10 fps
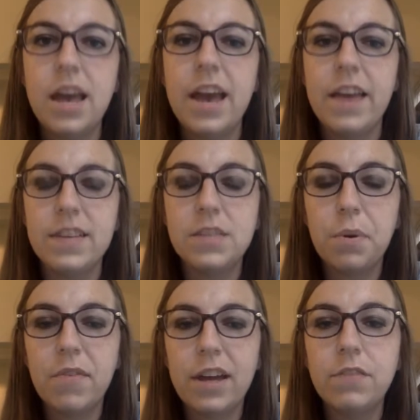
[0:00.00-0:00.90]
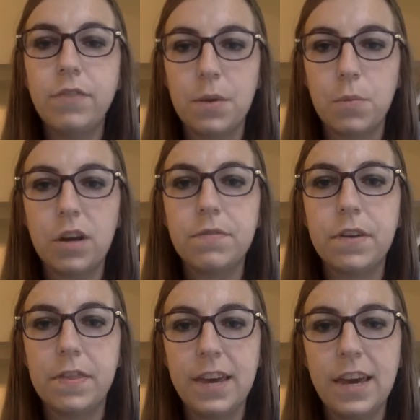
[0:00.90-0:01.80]
and these provide a framework for
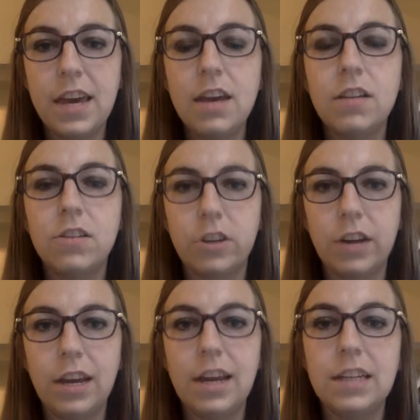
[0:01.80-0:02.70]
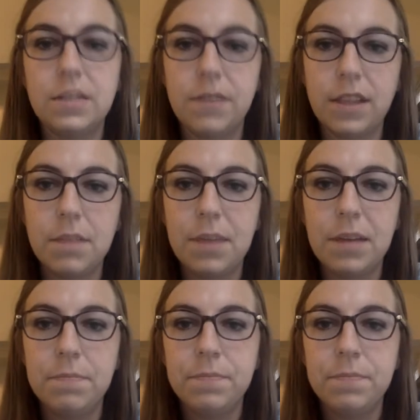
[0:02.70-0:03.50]
thinking, learning, and development.